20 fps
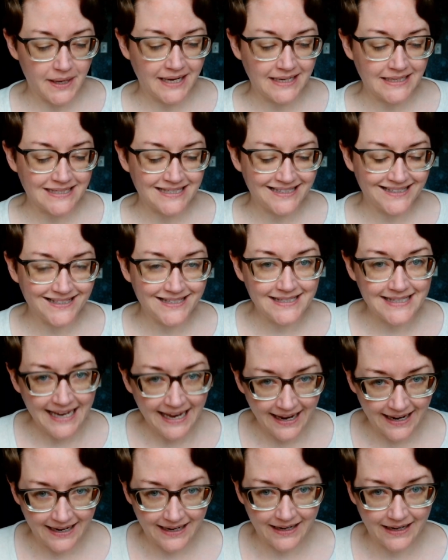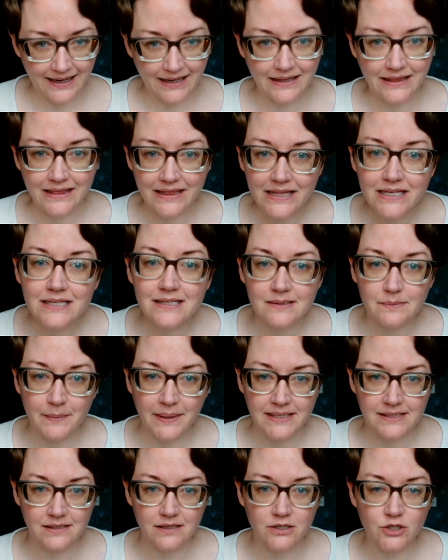And today, in this
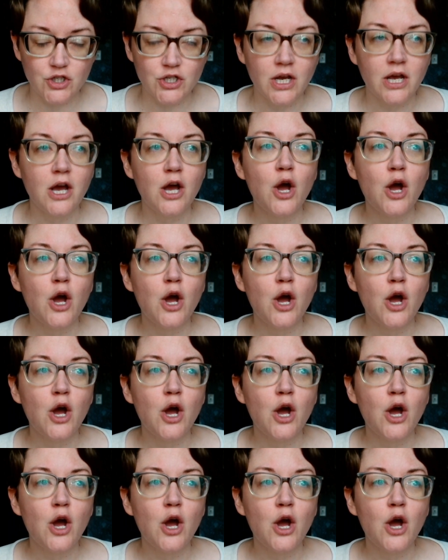message,